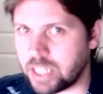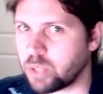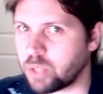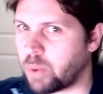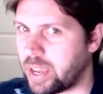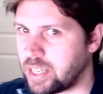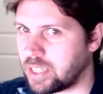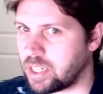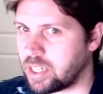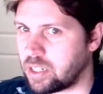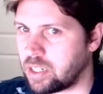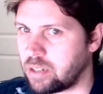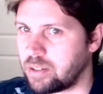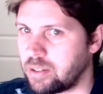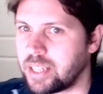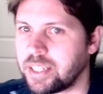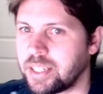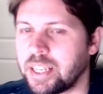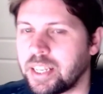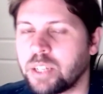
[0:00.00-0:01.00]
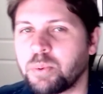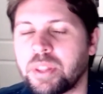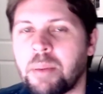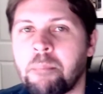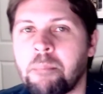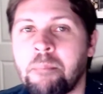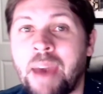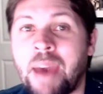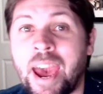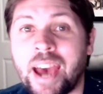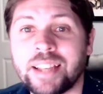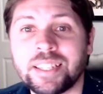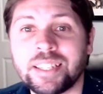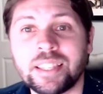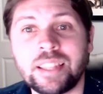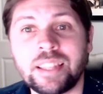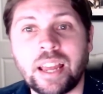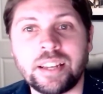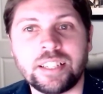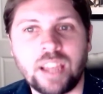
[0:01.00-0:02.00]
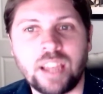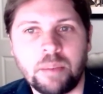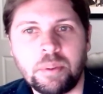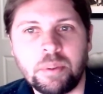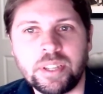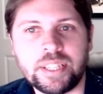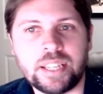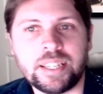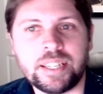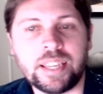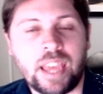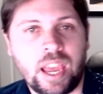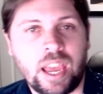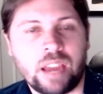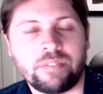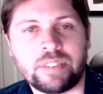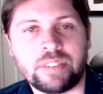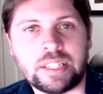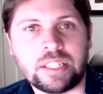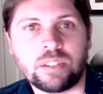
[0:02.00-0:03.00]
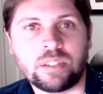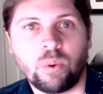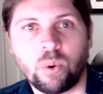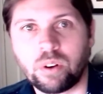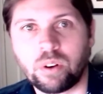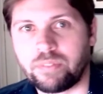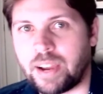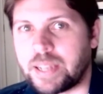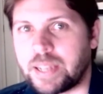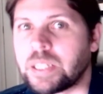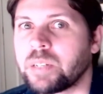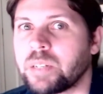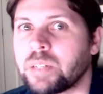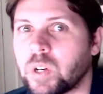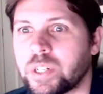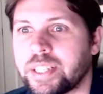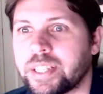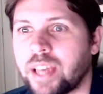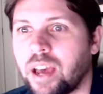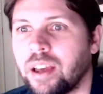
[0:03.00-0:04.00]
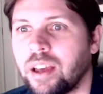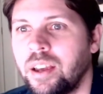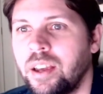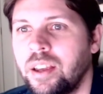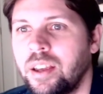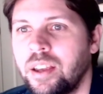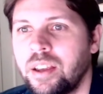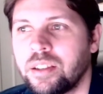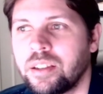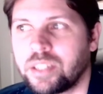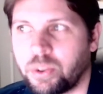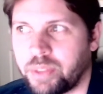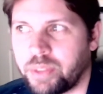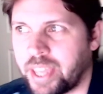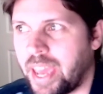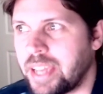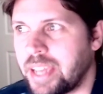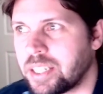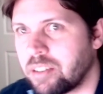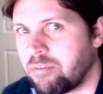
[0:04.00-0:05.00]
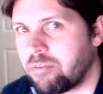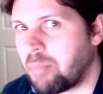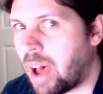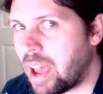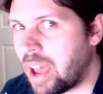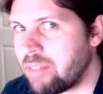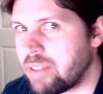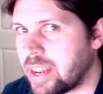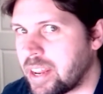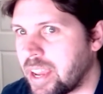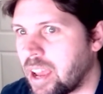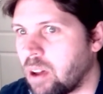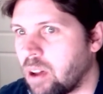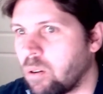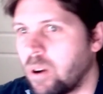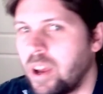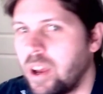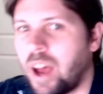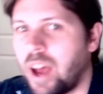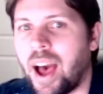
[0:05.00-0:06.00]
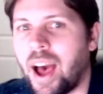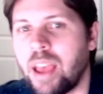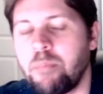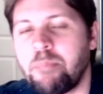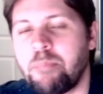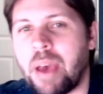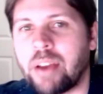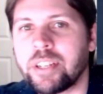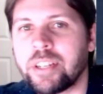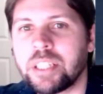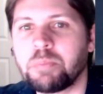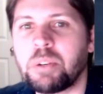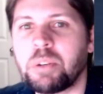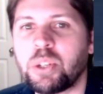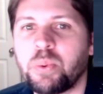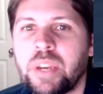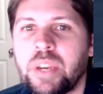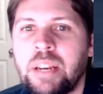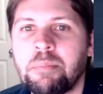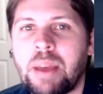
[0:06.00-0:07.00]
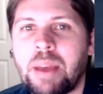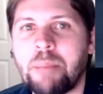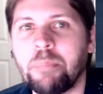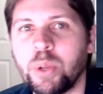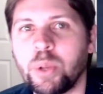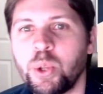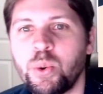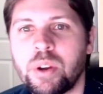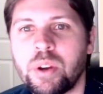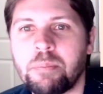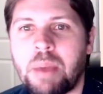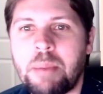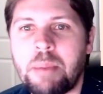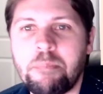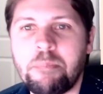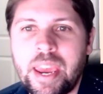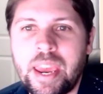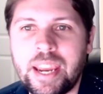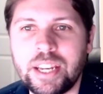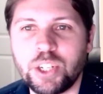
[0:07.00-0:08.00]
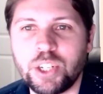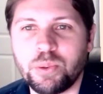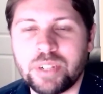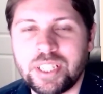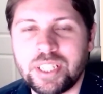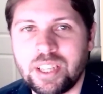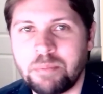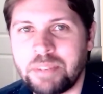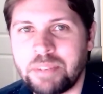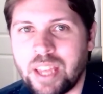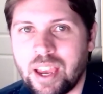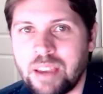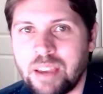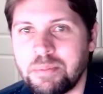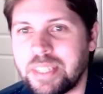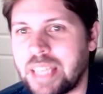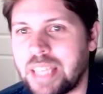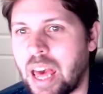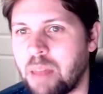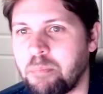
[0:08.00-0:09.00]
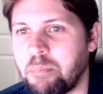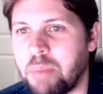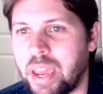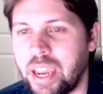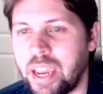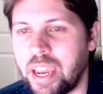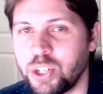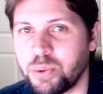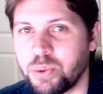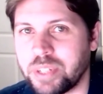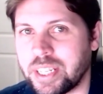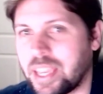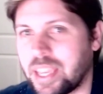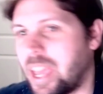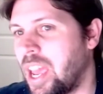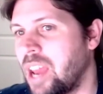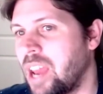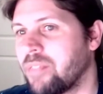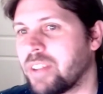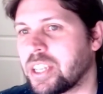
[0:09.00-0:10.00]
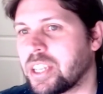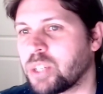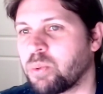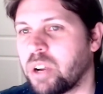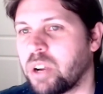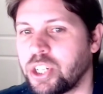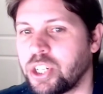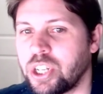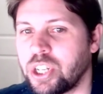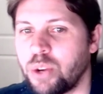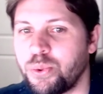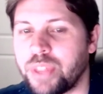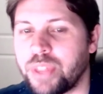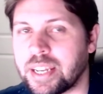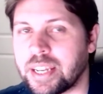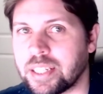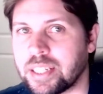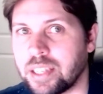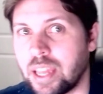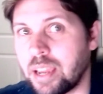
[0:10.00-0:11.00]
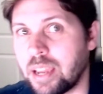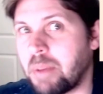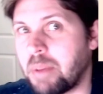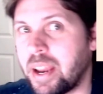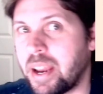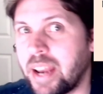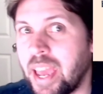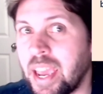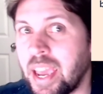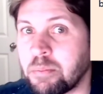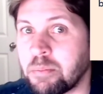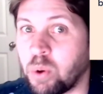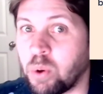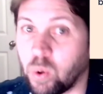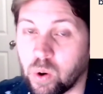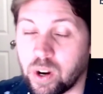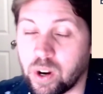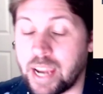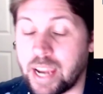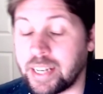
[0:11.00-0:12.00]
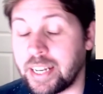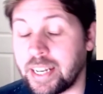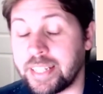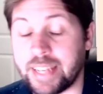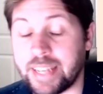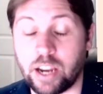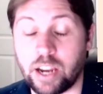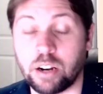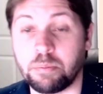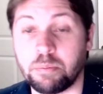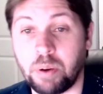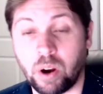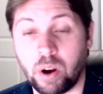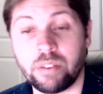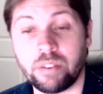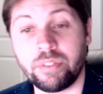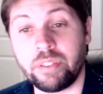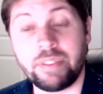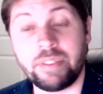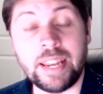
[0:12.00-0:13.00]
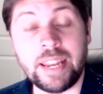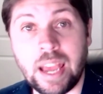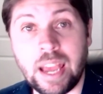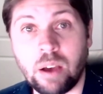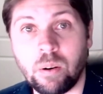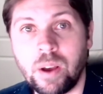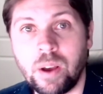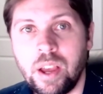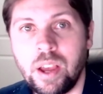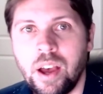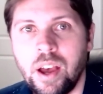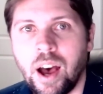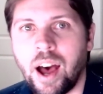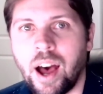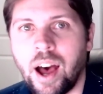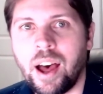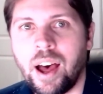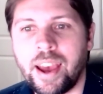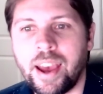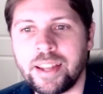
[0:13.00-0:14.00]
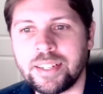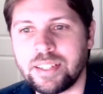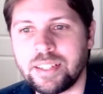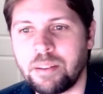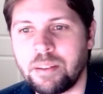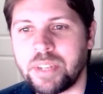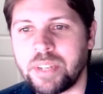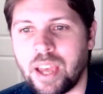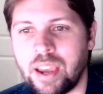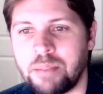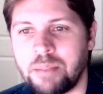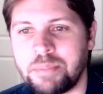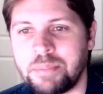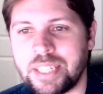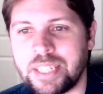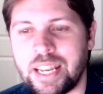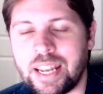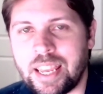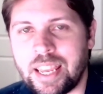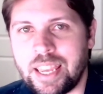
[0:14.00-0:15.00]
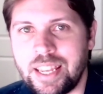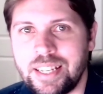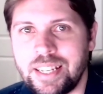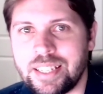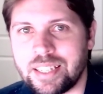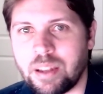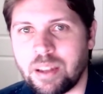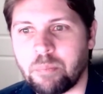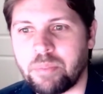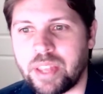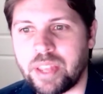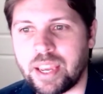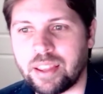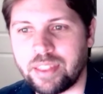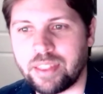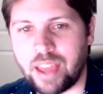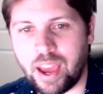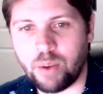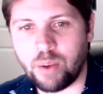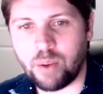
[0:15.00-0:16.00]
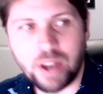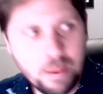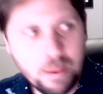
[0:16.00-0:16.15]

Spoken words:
ways to do this is with a mask that doubles as a canvas or vice versa. So in the case of my video, I bounced between my blue and my beige, where sometimes that beige was a canvas where I showed things like my name or an entire part of the video. And sometimes it hid something that when I